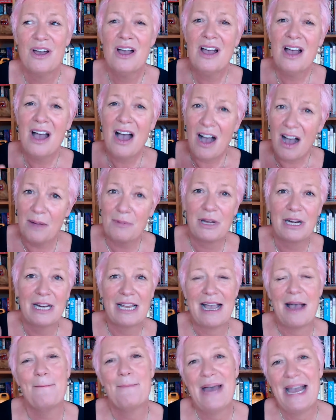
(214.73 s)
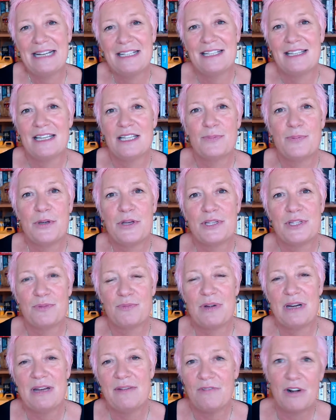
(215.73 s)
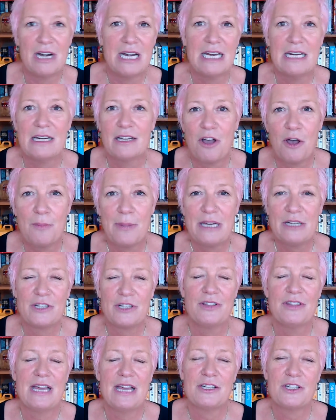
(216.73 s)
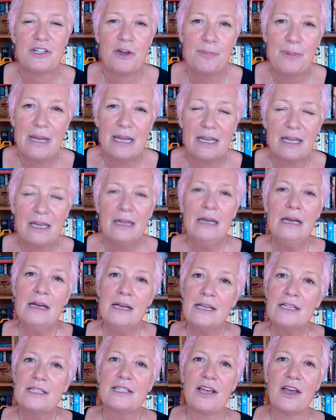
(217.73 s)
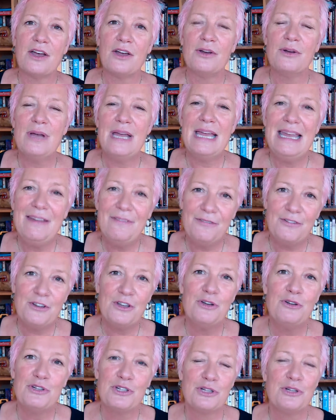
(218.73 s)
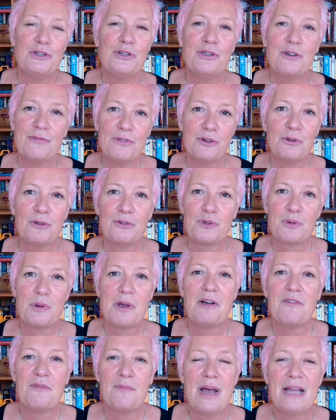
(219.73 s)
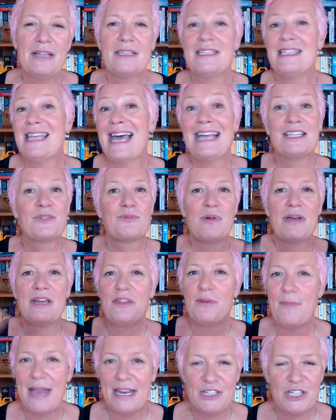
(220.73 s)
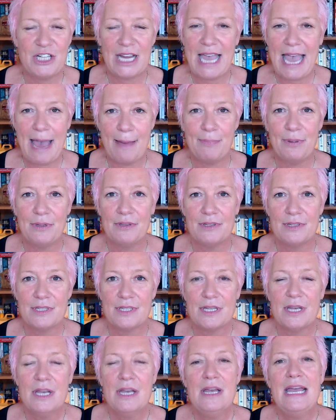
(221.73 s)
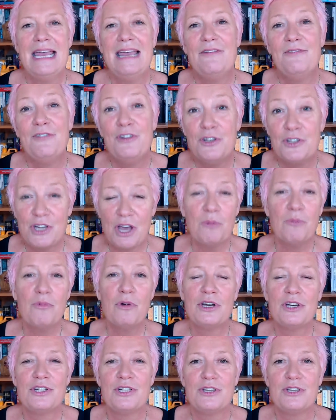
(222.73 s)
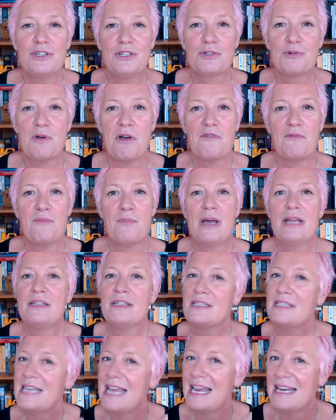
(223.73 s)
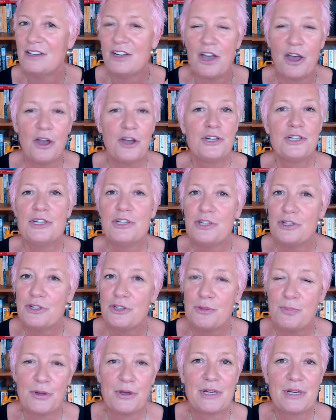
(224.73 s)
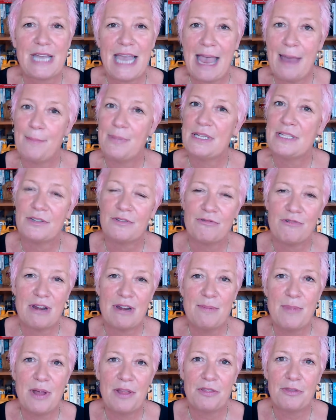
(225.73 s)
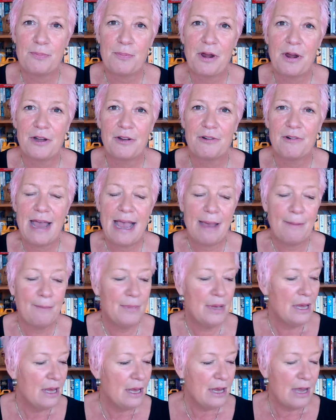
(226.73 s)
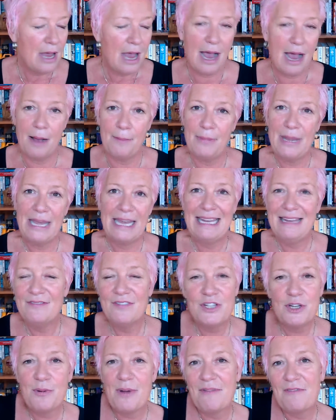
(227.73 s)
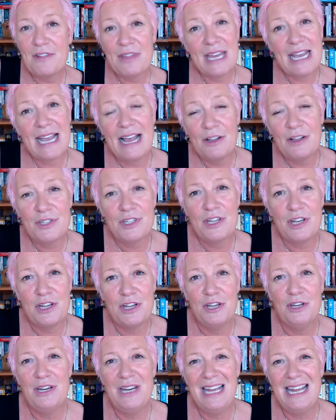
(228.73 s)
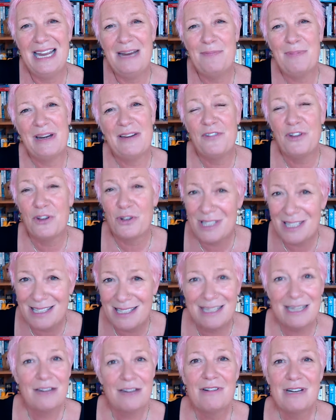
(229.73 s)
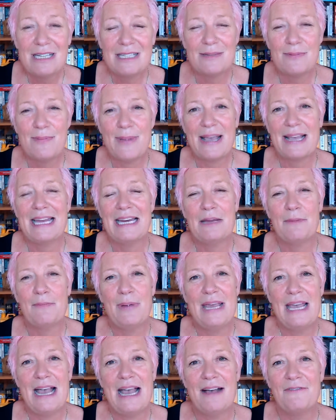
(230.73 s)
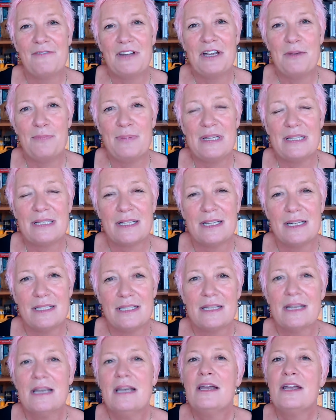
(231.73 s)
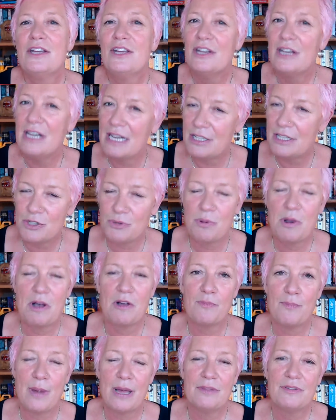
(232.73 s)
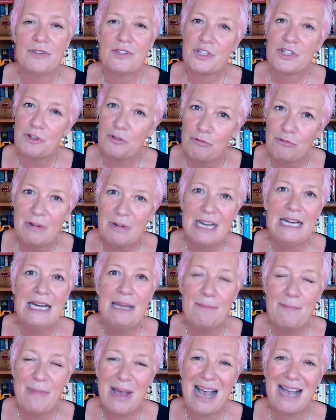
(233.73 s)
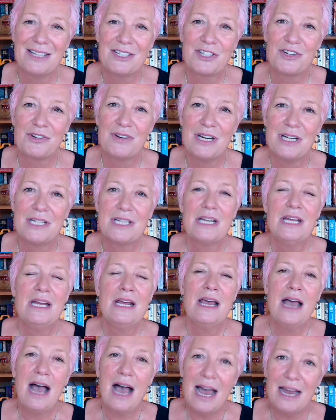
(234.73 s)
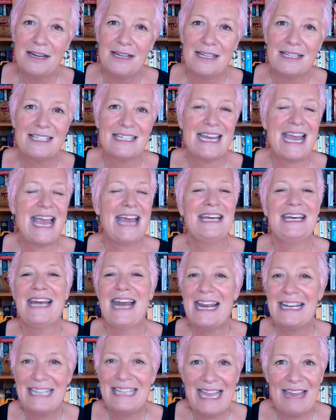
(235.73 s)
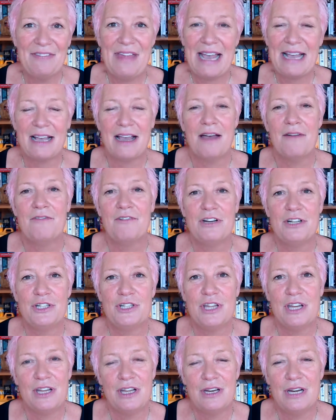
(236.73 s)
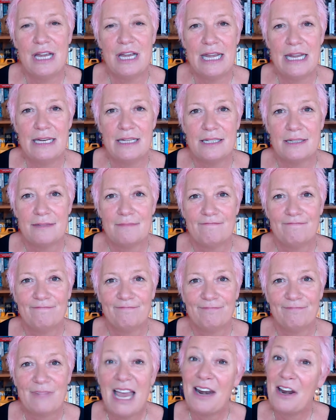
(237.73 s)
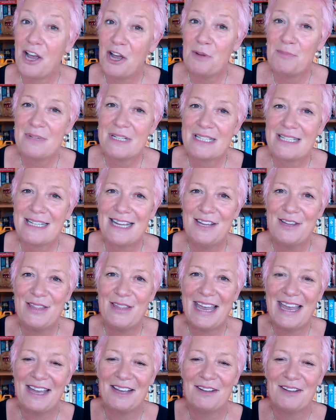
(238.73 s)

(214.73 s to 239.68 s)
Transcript: I'm going to come back to this person whenever I need a comment on that topic. So if you do the full 12 months, that's where the magic happens. If you don't want to do the 12 months, then go to do the boot camp. It's a 3-month program. It gives you everything else that you need. But if you're serious about getting PR for your business, you need 12 months to really master it, understand it, and get that coverage that you need. And I hope to see you there.